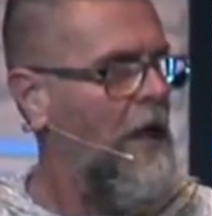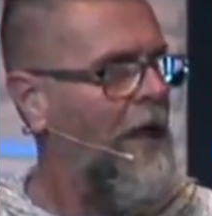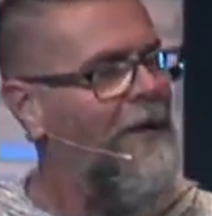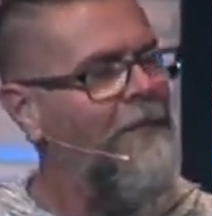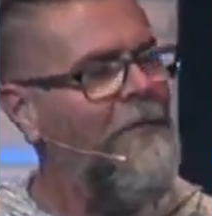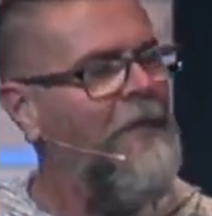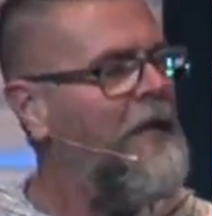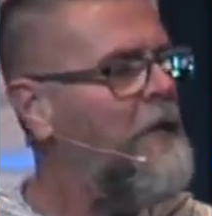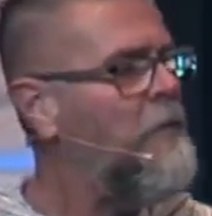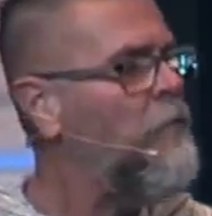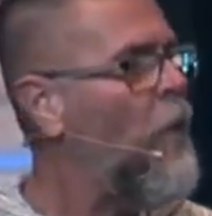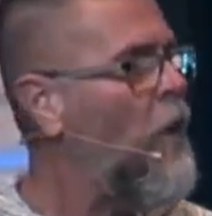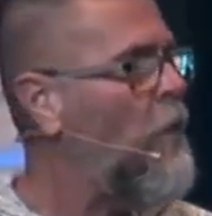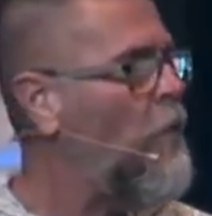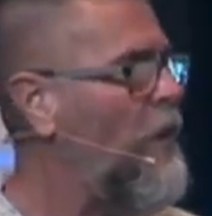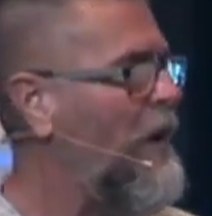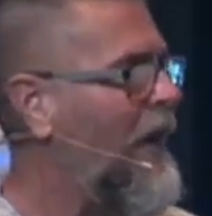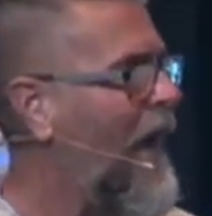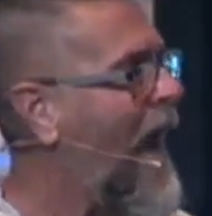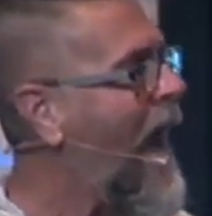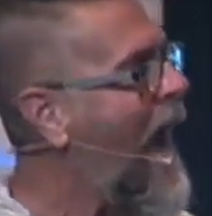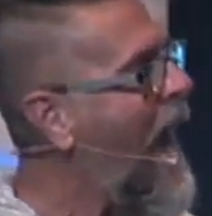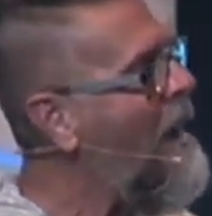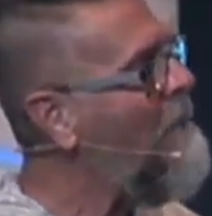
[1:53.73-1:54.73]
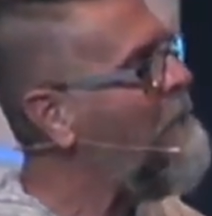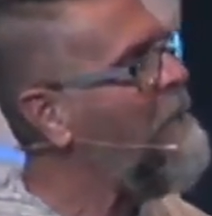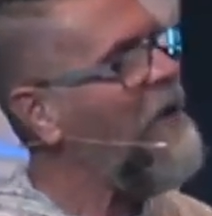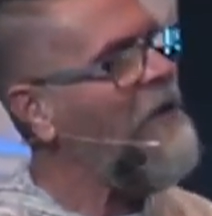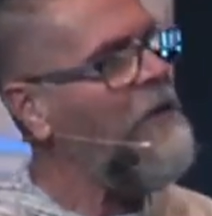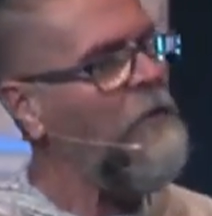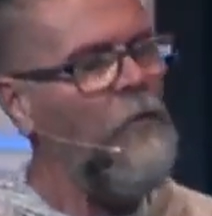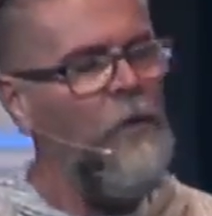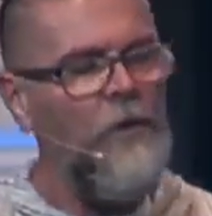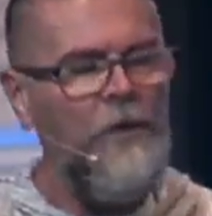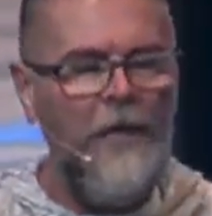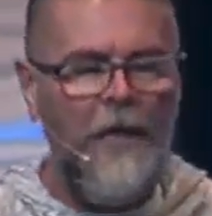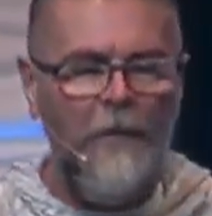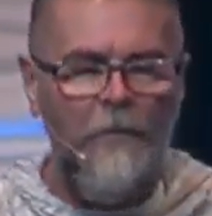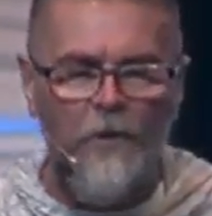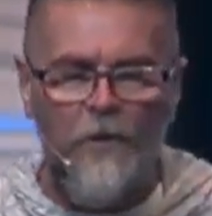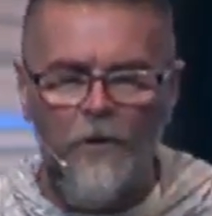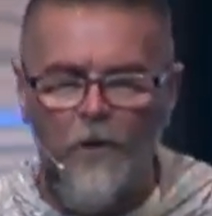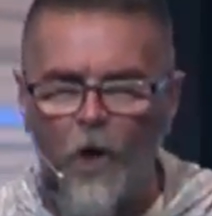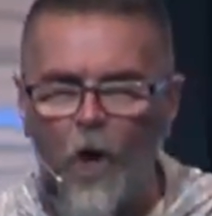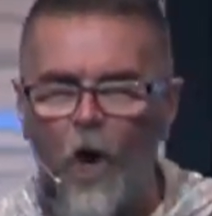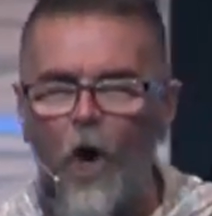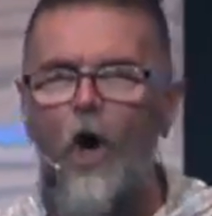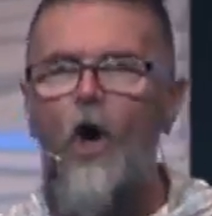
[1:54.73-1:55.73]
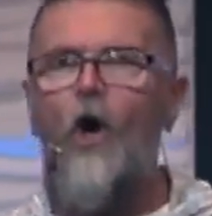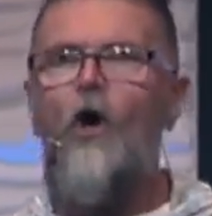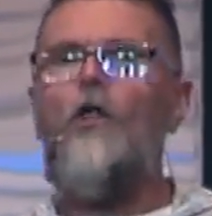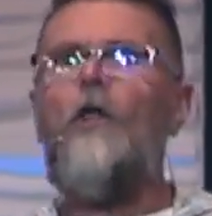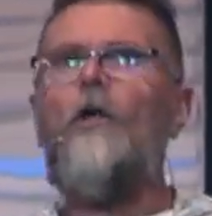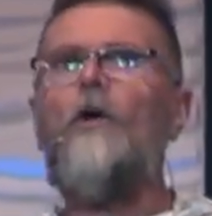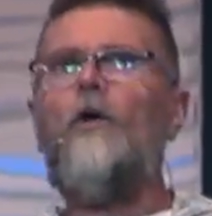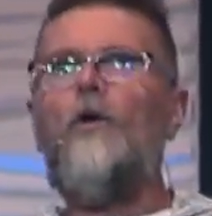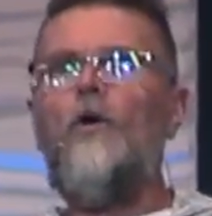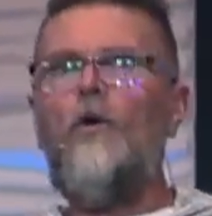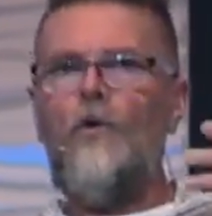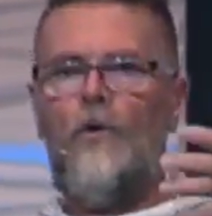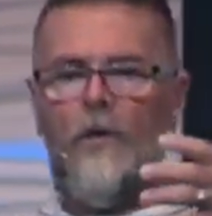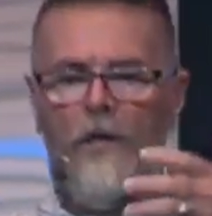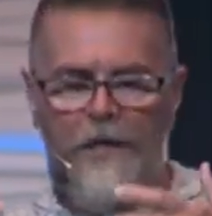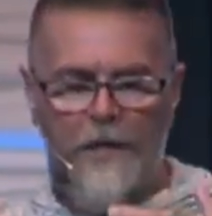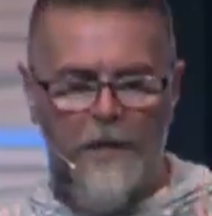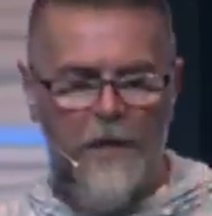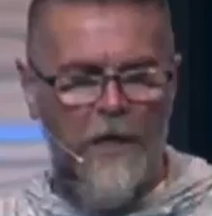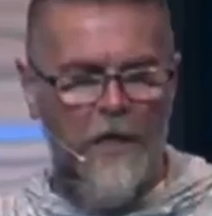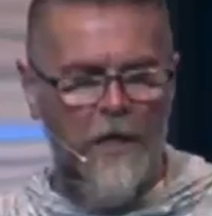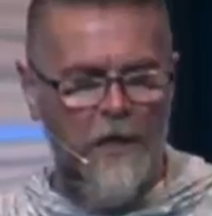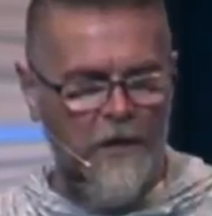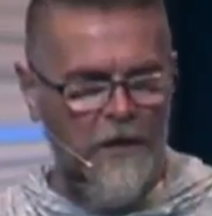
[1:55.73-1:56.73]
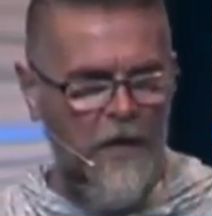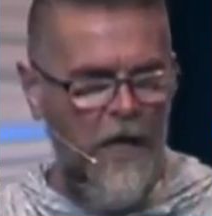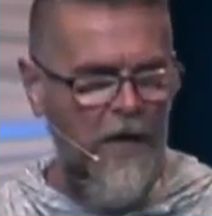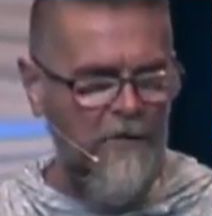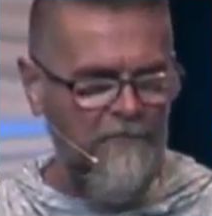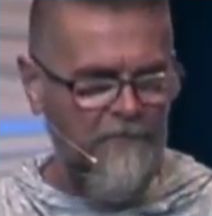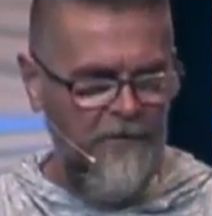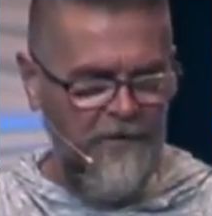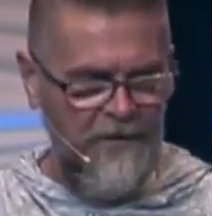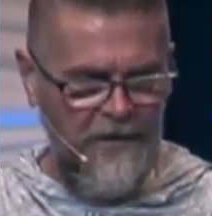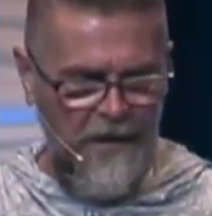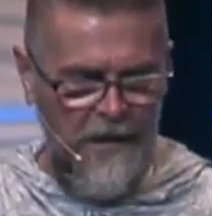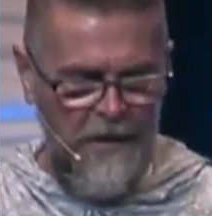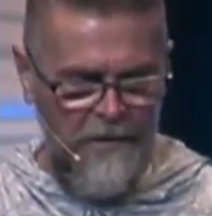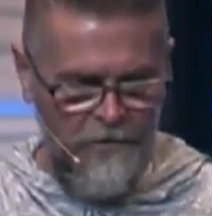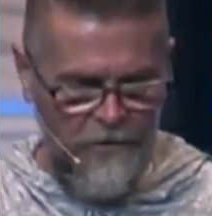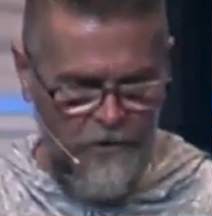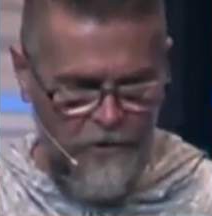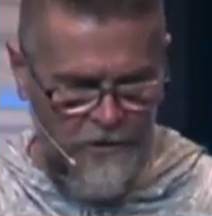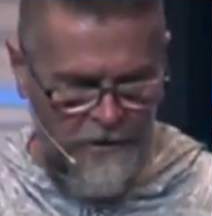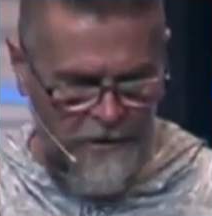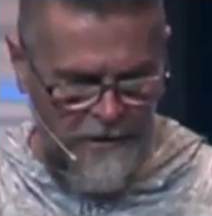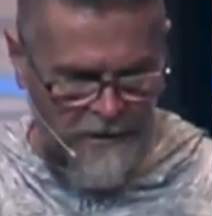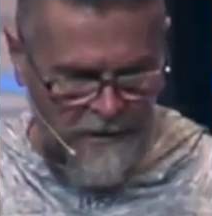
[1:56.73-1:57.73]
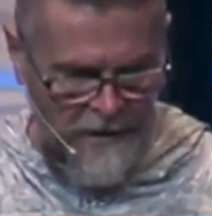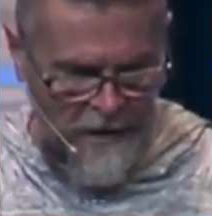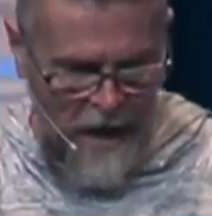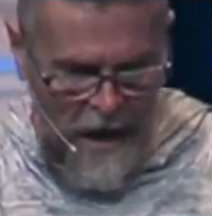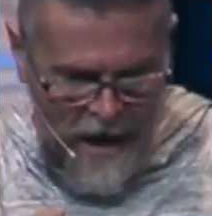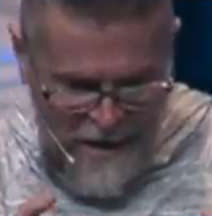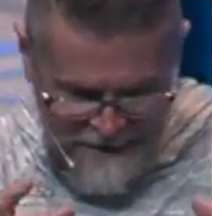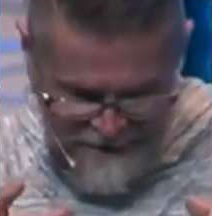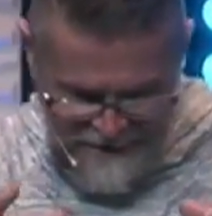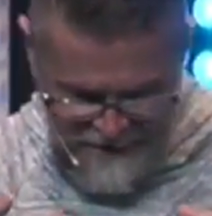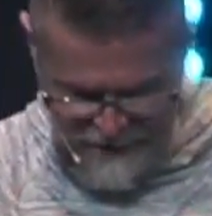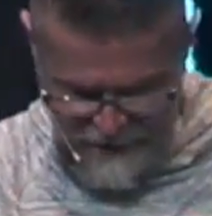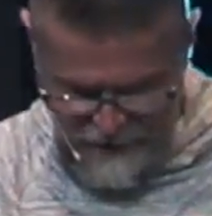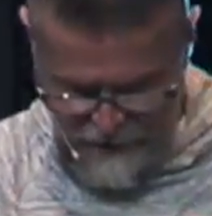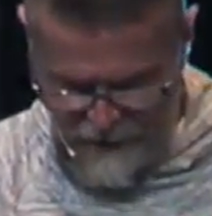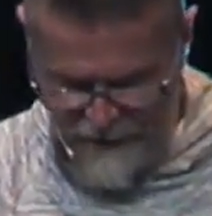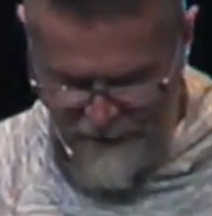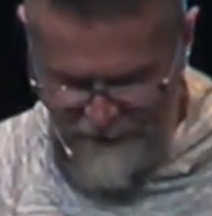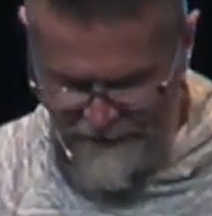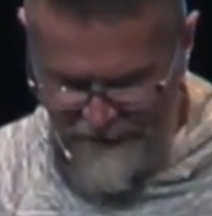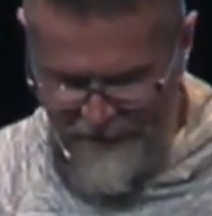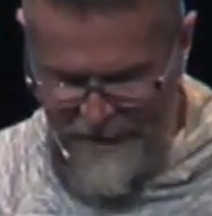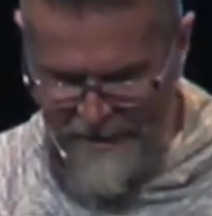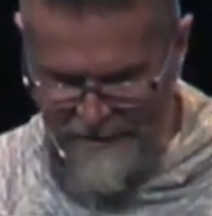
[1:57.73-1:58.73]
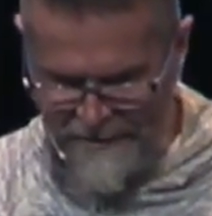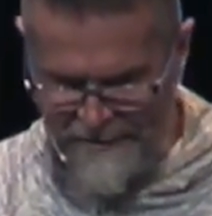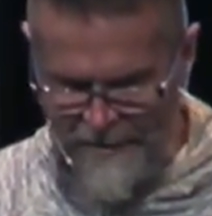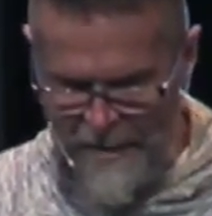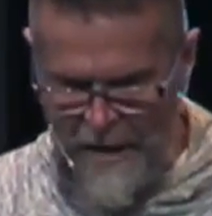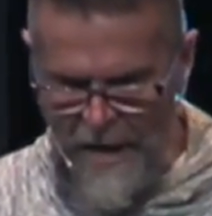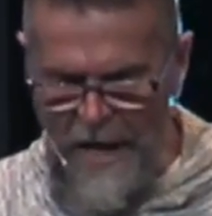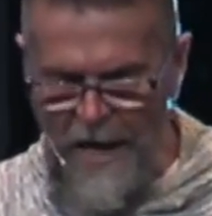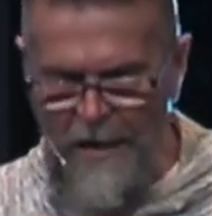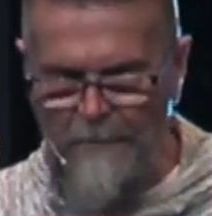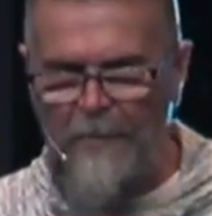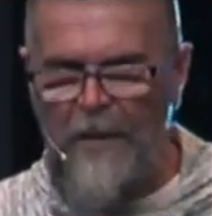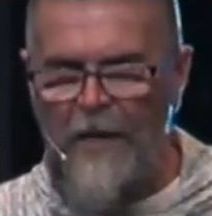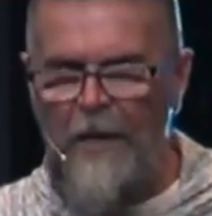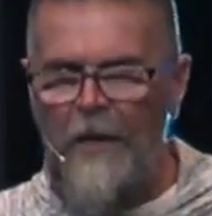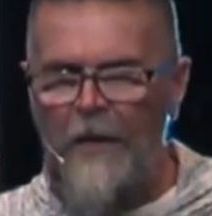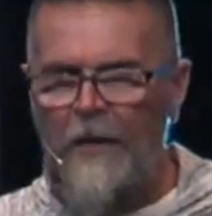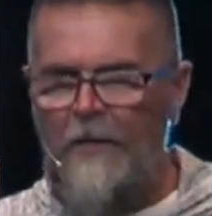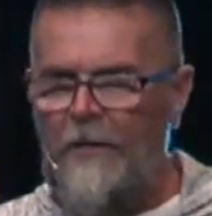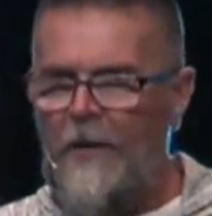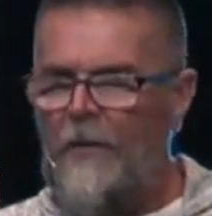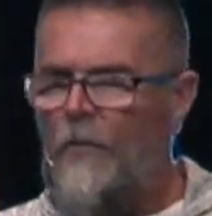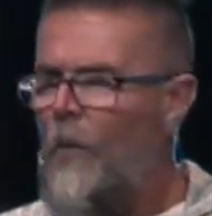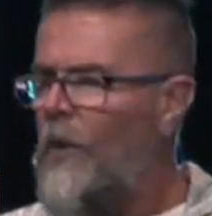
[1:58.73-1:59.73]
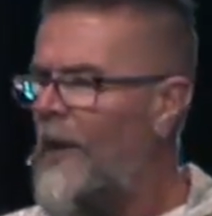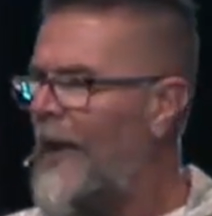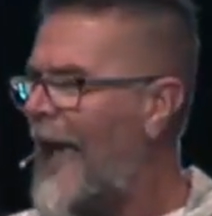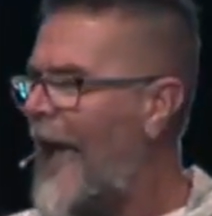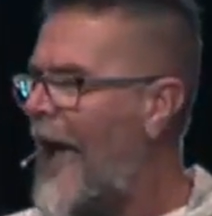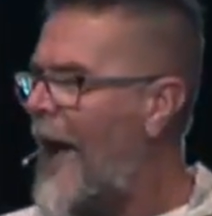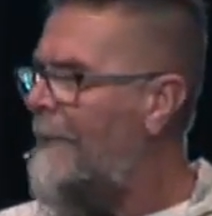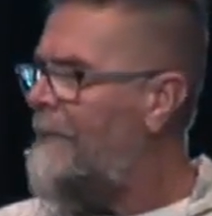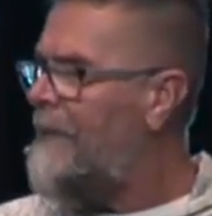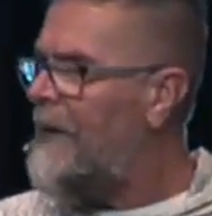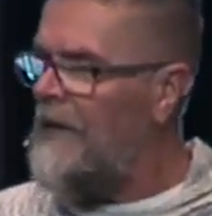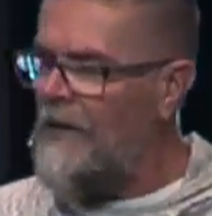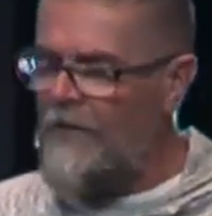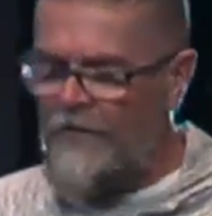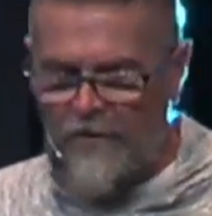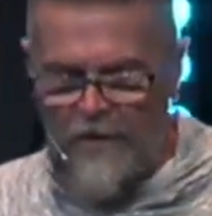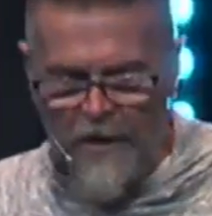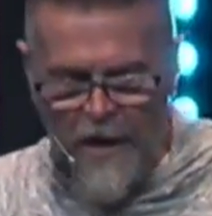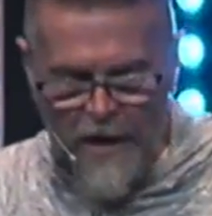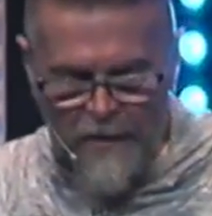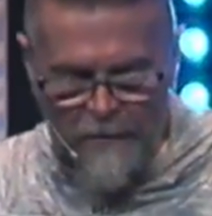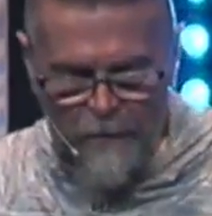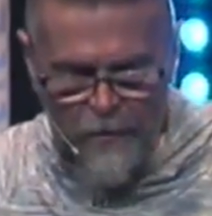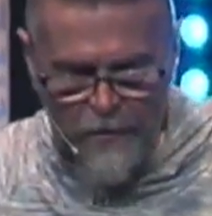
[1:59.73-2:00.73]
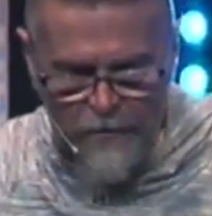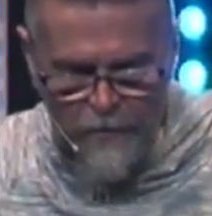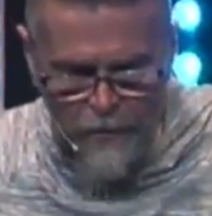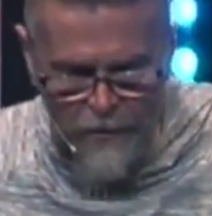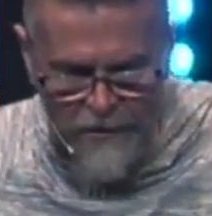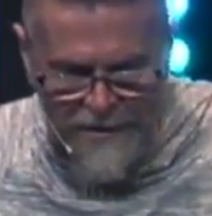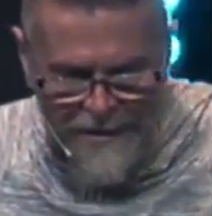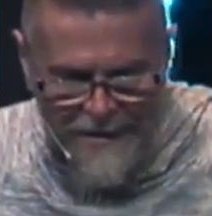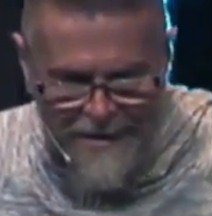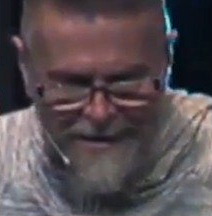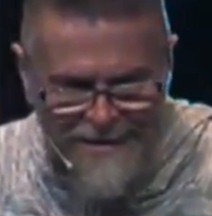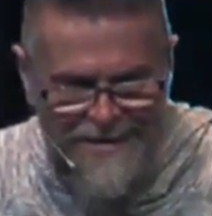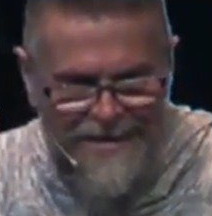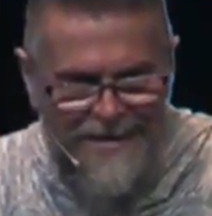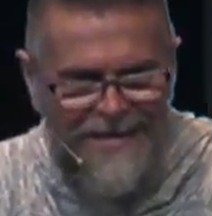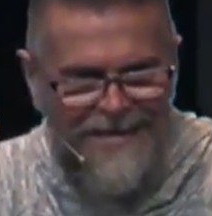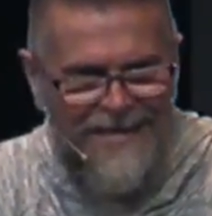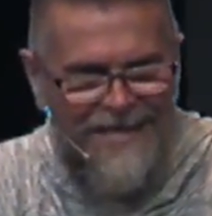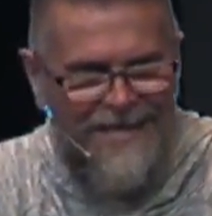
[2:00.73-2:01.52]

And then what would happen when they would call a holy convocation and consecrate that time, then what happened is God would release a